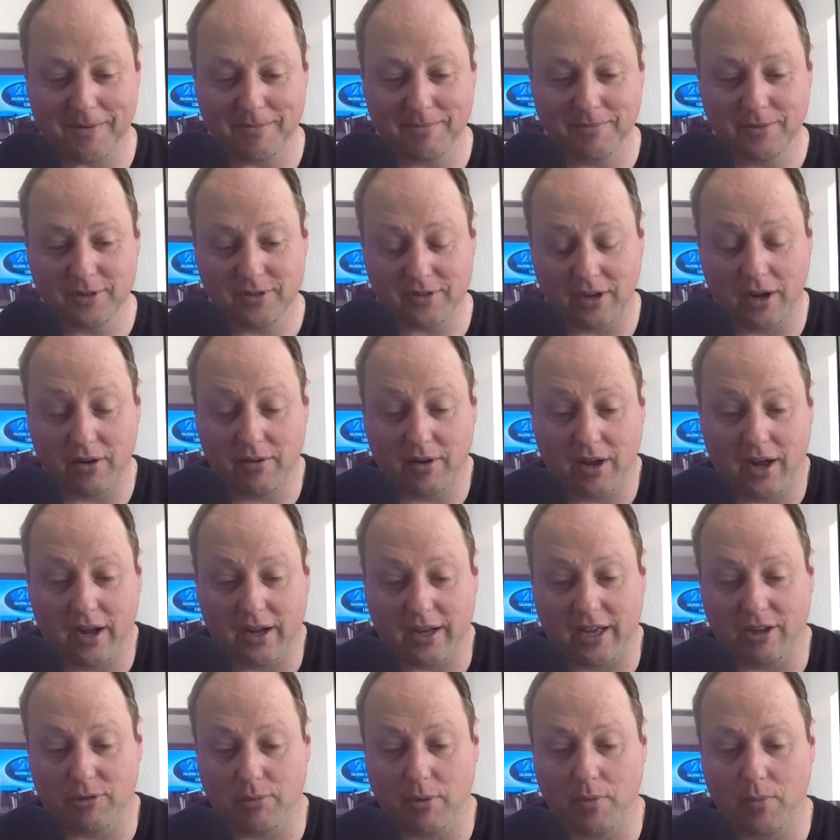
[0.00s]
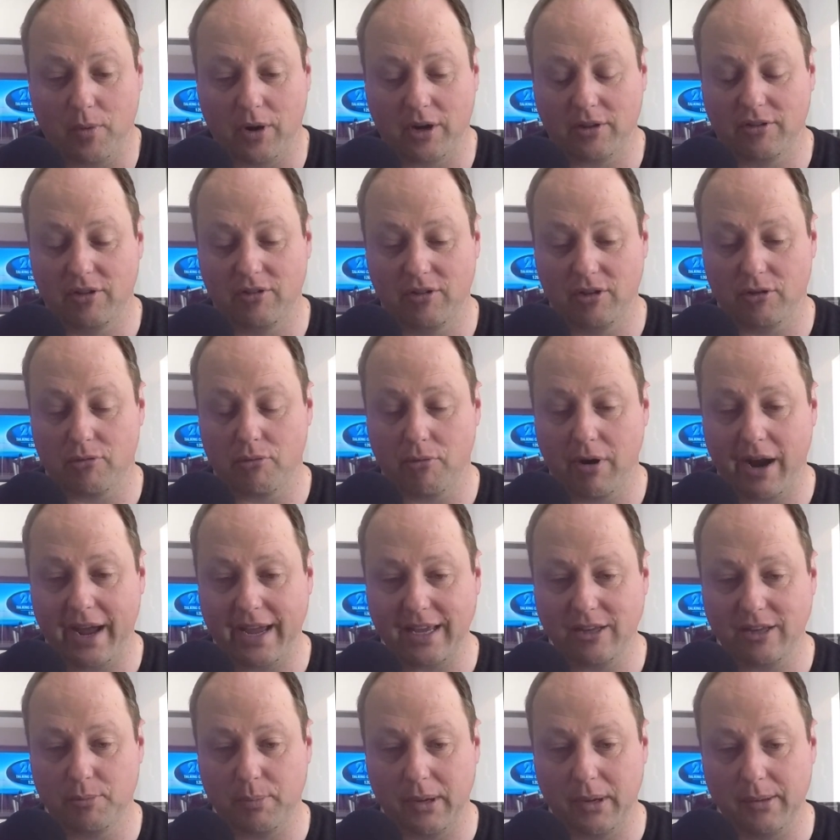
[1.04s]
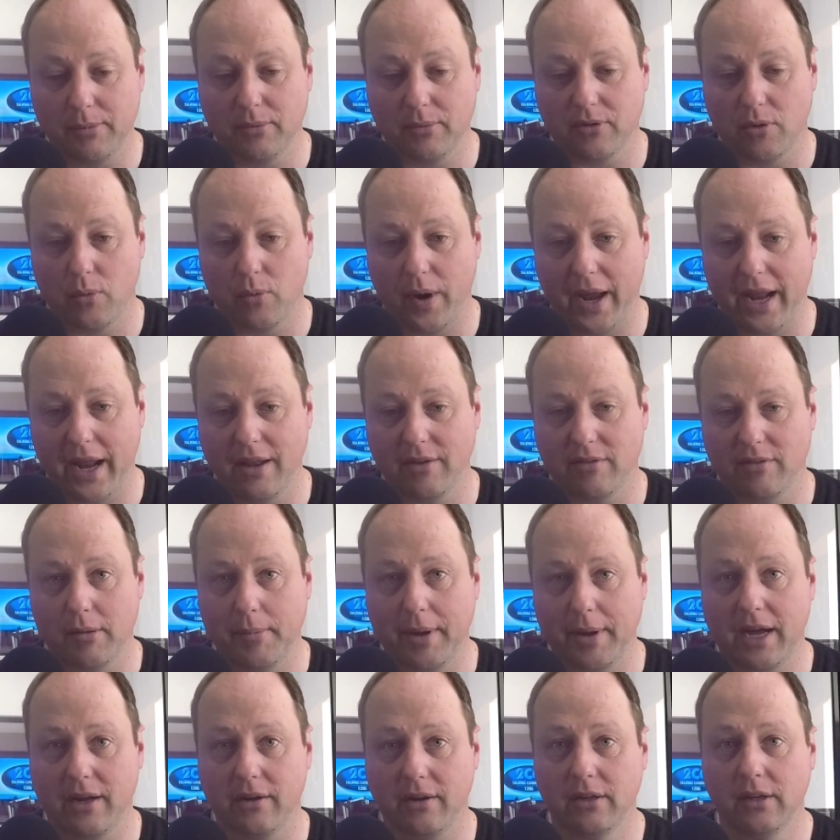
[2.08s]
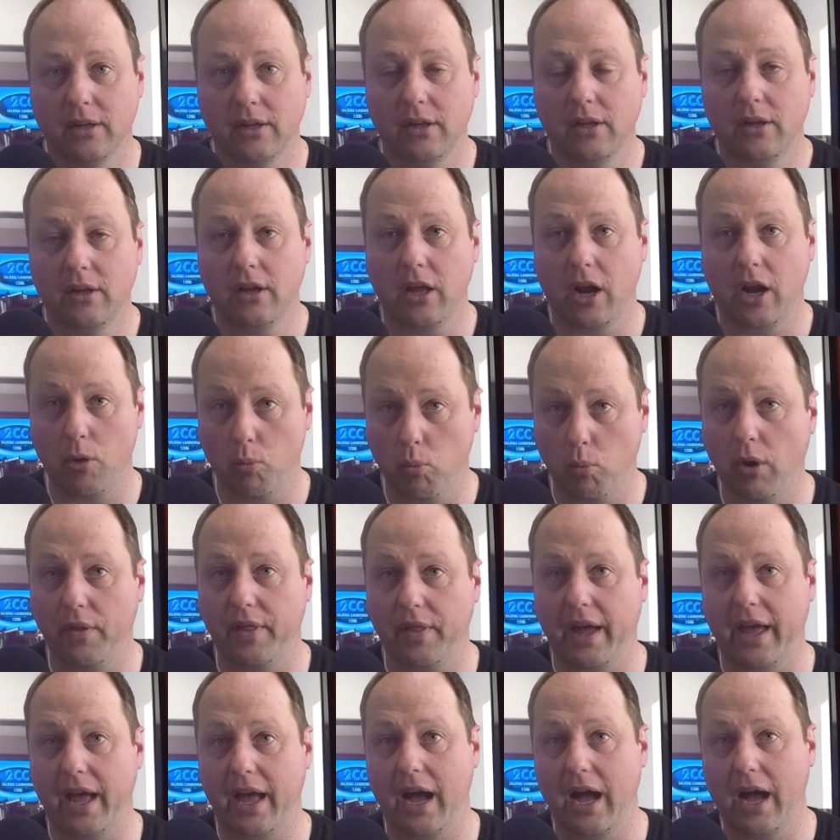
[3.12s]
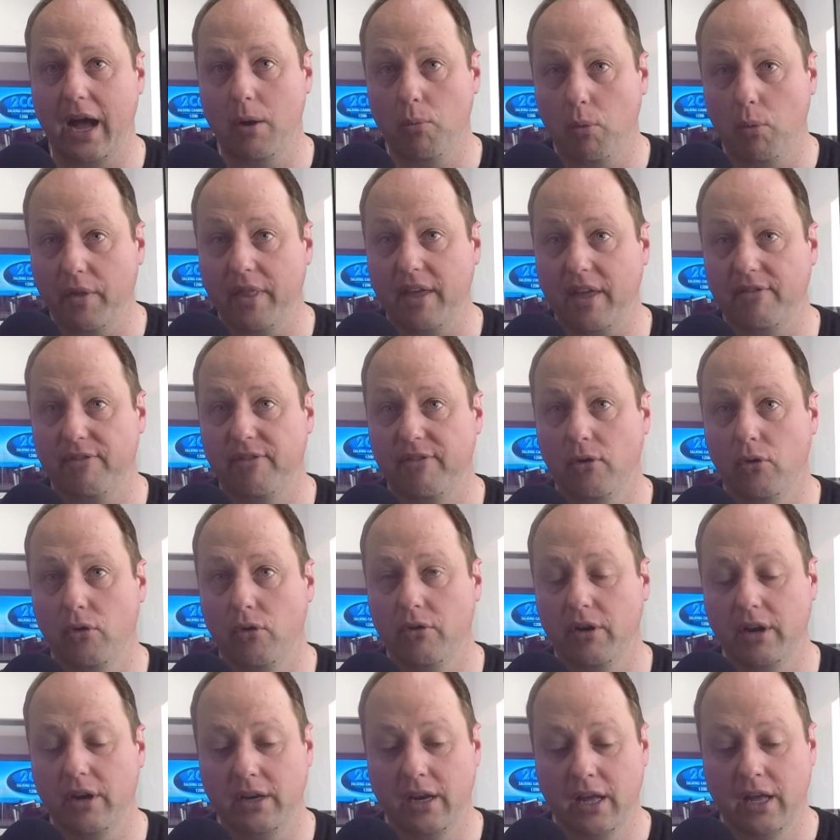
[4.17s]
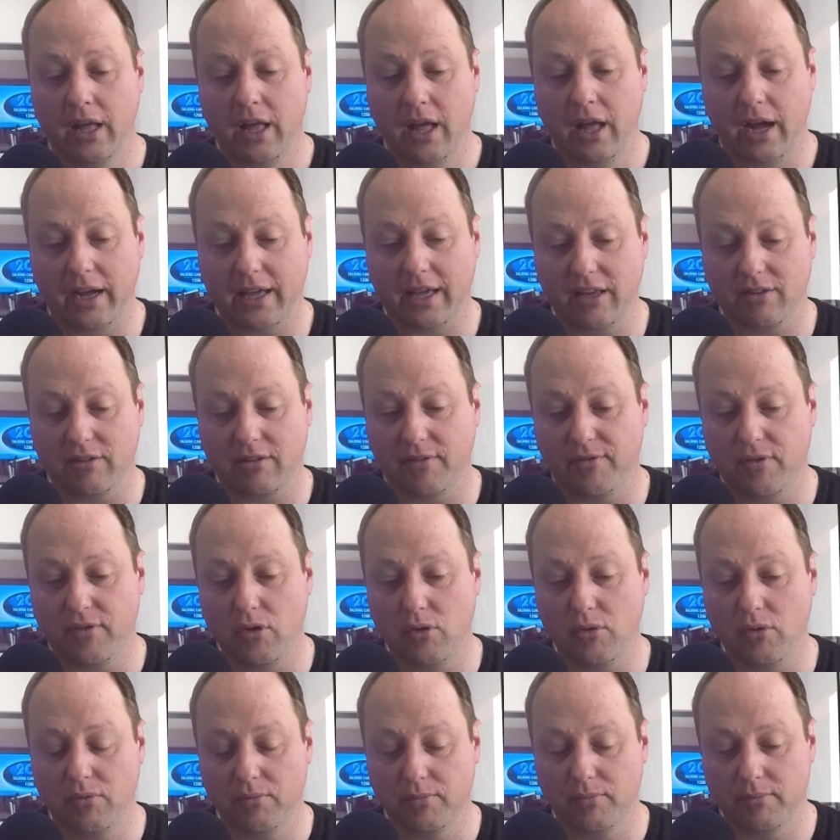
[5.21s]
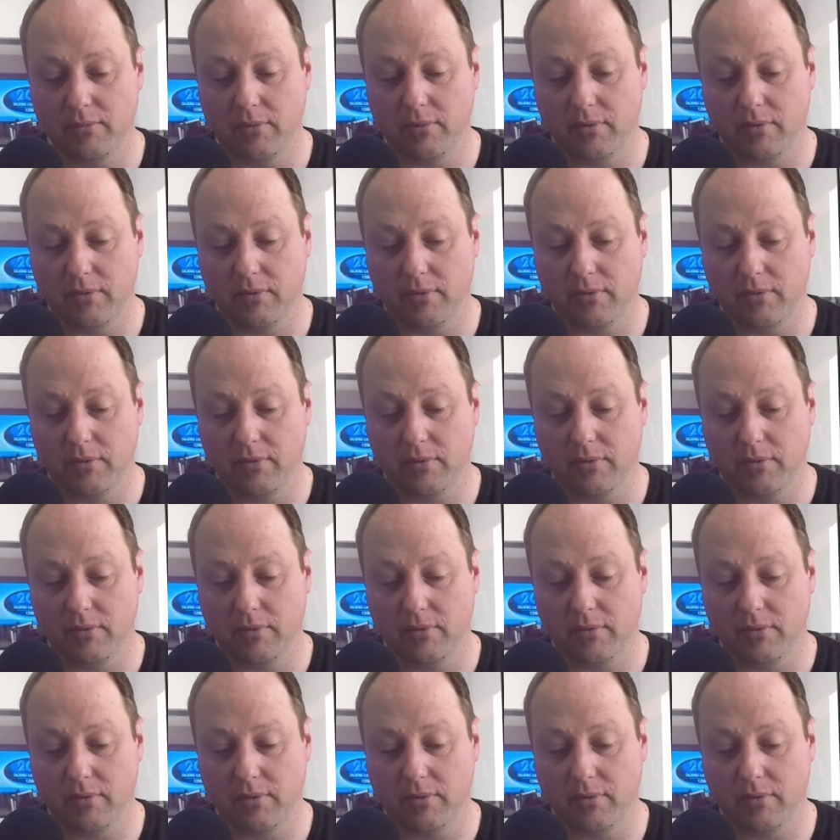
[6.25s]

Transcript: So I guess we wanted to just raise people's awareness about, you know, what they are, what they're for, and I guess a few,